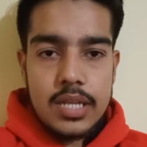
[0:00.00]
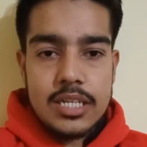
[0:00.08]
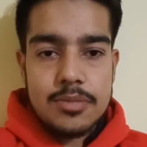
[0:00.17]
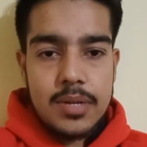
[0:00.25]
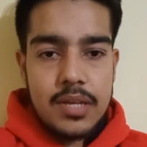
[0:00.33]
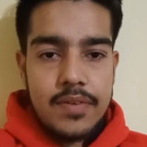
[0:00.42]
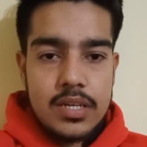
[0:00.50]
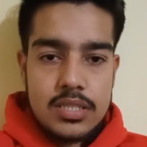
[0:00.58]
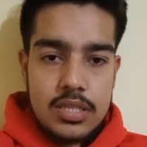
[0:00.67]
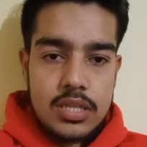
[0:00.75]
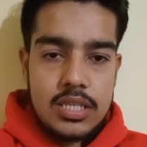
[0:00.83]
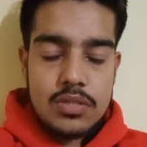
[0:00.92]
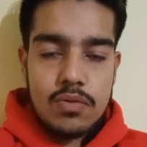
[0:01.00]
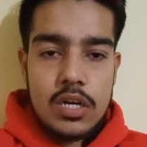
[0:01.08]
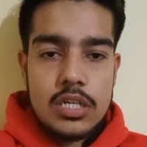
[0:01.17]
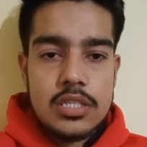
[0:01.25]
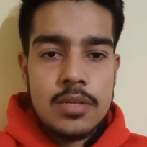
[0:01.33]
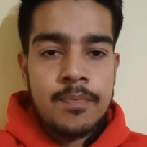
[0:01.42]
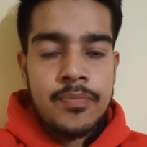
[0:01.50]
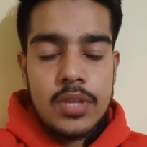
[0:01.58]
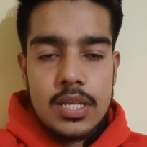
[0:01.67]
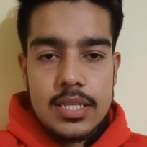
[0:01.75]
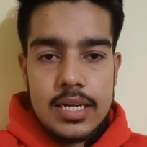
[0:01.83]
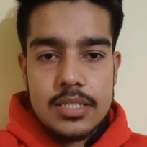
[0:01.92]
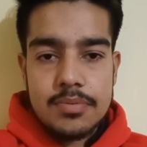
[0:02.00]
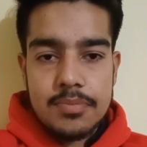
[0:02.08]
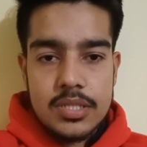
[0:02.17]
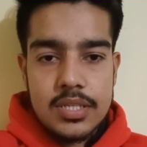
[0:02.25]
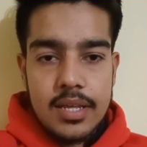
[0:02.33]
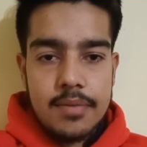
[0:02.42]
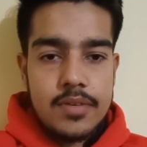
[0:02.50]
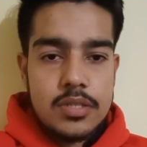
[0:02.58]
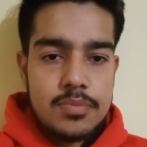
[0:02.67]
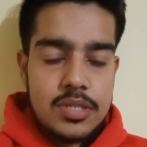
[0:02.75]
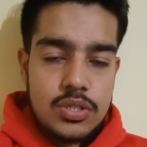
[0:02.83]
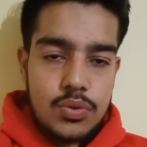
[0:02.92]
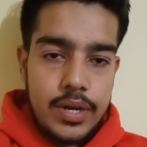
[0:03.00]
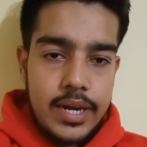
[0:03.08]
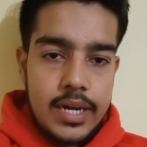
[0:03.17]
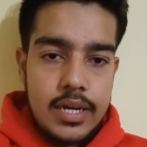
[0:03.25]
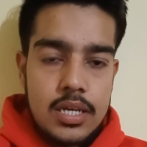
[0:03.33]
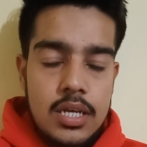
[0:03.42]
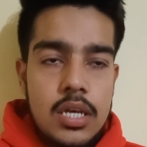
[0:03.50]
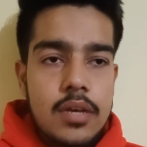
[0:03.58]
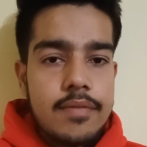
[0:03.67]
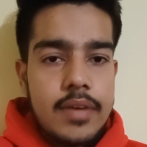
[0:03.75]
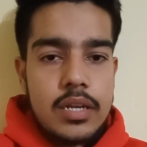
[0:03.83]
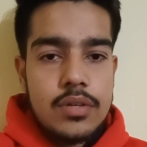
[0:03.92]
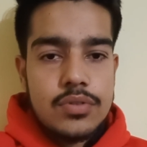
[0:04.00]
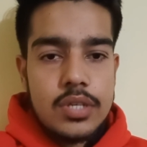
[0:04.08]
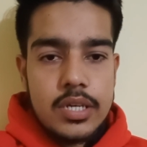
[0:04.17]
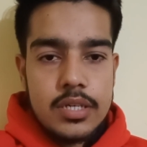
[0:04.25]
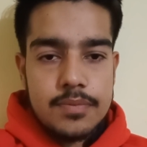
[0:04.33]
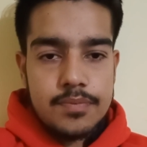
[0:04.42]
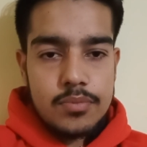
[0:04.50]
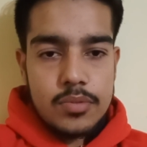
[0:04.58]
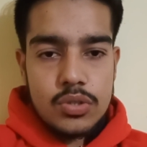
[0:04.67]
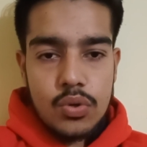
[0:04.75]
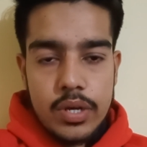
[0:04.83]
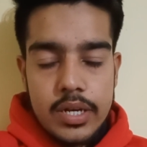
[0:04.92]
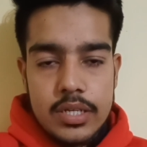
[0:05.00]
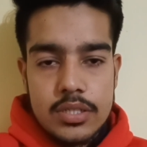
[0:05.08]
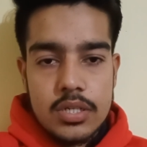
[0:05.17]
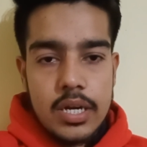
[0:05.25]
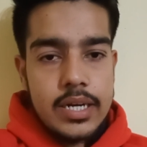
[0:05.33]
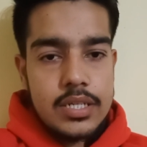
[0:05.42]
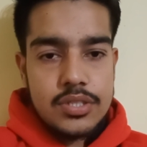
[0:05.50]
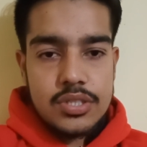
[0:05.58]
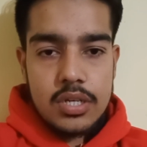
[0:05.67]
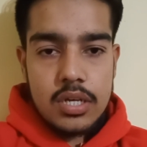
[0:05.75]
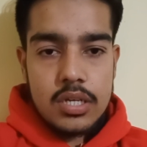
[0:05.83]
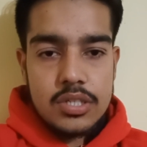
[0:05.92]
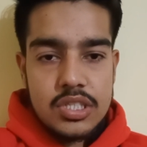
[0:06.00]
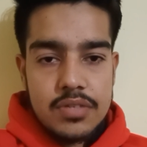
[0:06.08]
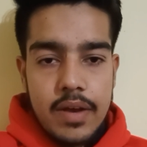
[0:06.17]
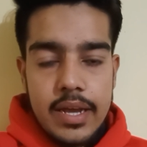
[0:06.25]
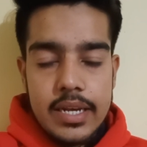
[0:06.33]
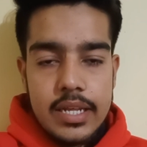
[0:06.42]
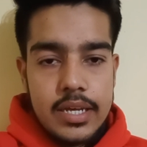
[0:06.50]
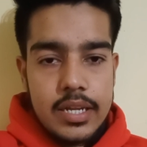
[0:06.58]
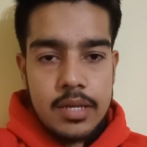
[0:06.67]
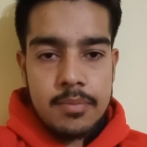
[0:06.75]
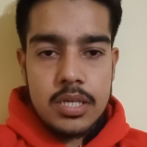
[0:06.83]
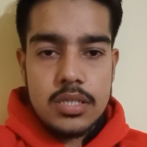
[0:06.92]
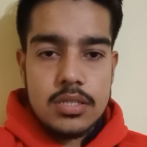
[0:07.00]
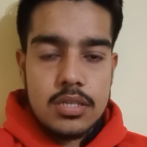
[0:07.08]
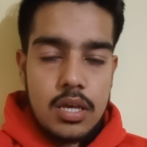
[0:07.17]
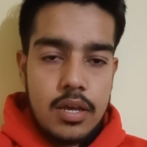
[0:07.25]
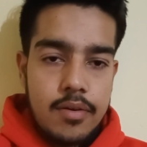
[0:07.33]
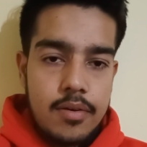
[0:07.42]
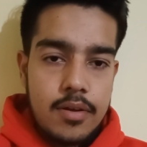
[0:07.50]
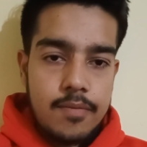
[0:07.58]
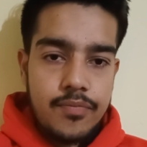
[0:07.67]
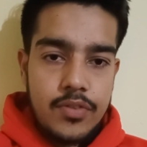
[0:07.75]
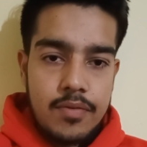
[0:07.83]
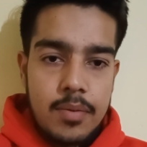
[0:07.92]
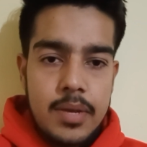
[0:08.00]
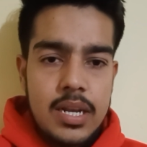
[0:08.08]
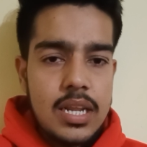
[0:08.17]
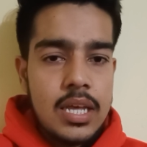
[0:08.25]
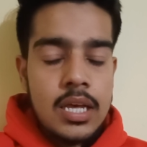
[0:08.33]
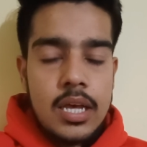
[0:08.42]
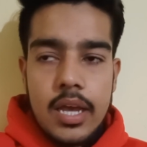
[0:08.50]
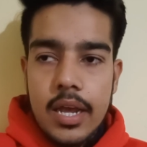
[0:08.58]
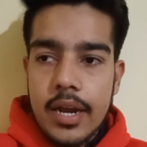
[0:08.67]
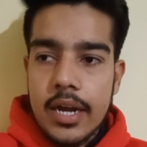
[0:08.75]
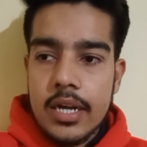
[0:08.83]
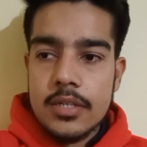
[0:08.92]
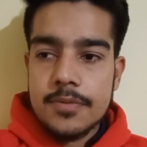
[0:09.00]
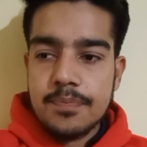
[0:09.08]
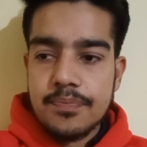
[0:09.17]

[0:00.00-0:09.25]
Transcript: prefix in these words, that is misin, which means to hate. When you say misogynist and gyne means women, and